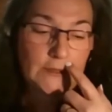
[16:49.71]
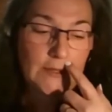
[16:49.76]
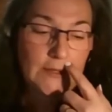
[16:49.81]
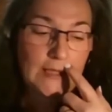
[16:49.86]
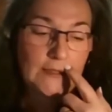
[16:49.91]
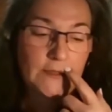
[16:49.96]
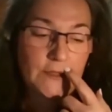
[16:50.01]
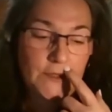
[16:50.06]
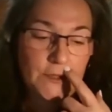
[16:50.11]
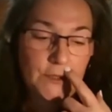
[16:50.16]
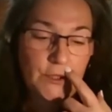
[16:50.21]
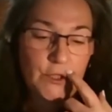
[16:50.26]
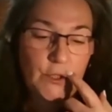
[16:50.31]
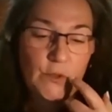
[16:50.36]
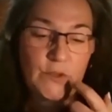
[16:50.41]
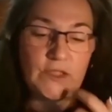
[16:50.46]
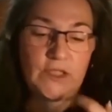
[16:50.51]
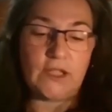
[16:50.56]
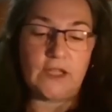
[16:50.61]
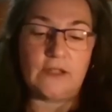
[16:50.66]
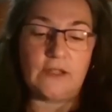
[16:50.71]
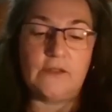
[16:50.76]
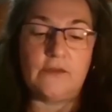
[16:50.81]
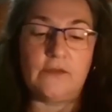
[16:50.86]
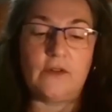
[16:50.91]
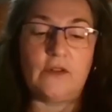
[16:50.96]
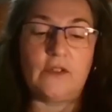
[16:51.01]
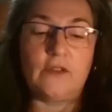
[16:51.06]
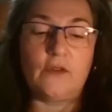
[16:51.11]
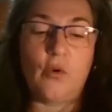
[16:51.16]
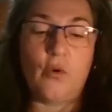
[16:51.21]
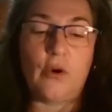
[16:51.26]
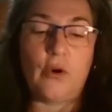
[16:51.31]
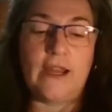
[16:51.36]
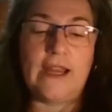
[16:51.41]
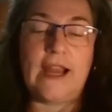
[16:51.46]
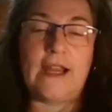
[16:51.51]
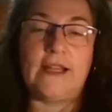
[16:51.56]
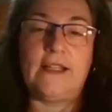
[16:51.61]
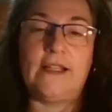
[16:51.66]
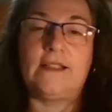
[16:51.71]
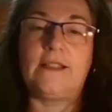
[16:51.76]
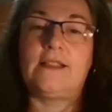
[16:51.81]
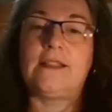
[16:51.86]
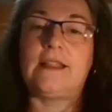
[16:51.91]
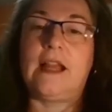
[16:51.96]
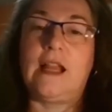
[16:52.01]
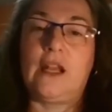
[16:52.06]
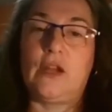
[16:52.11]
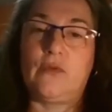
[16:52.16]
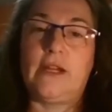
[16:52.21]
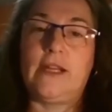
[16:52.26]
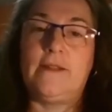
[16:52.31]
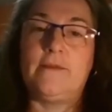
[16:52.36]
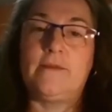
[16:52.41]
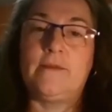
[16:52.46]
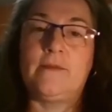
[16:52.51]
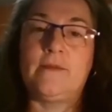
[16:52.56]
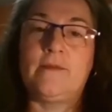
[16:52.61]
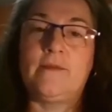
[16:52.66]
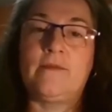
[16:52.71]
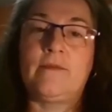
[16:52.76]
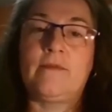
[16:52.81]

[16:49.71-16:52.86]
And that's the juicing of organic celery.